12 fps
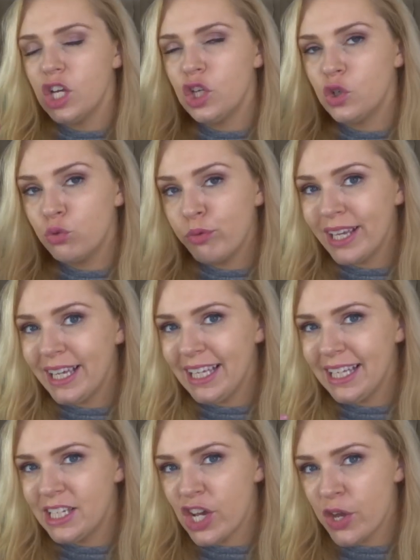
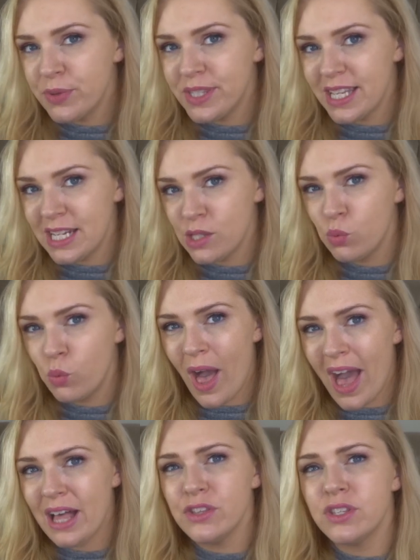green notes in as
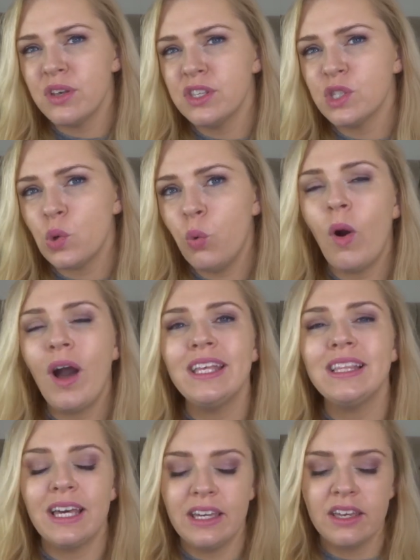well, so it's
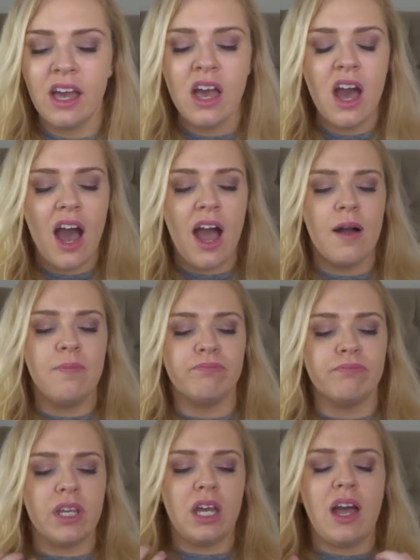quite like
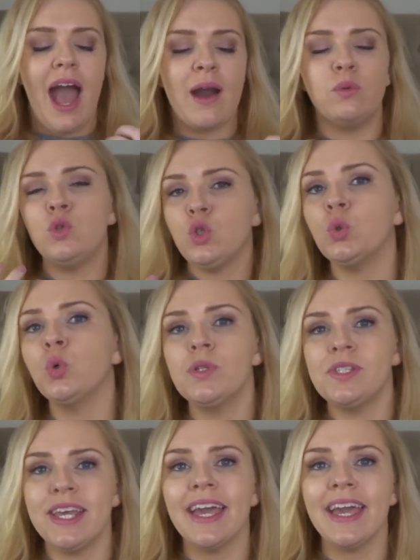
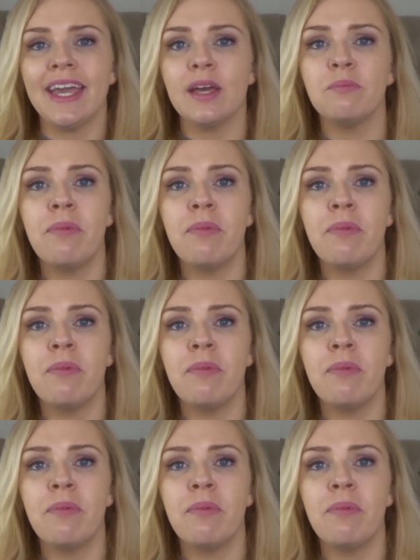outdoorsy.